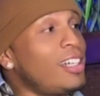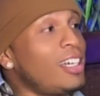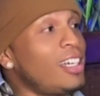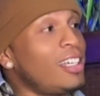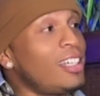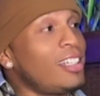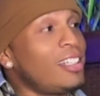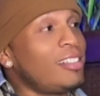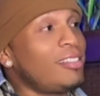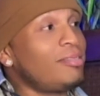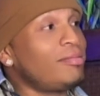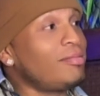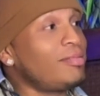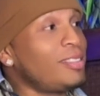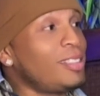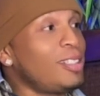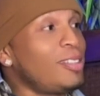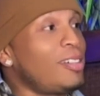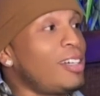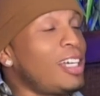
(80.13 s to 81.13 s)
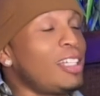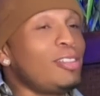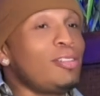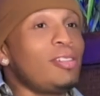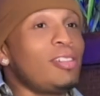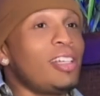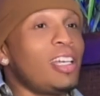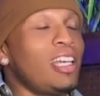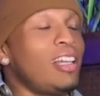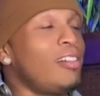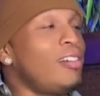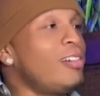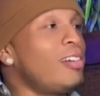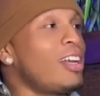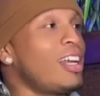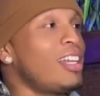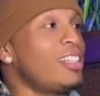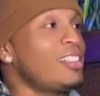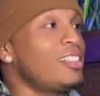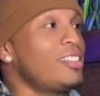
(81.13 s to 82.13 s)
I do all
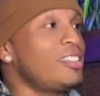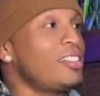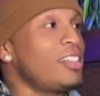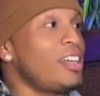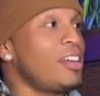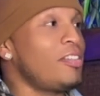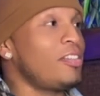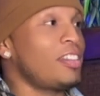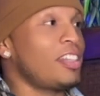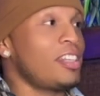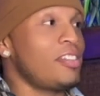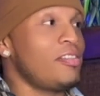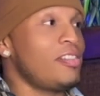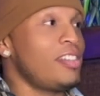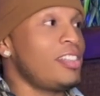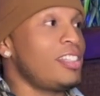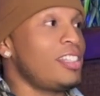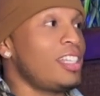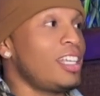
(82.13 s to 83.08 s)
kinds of activities.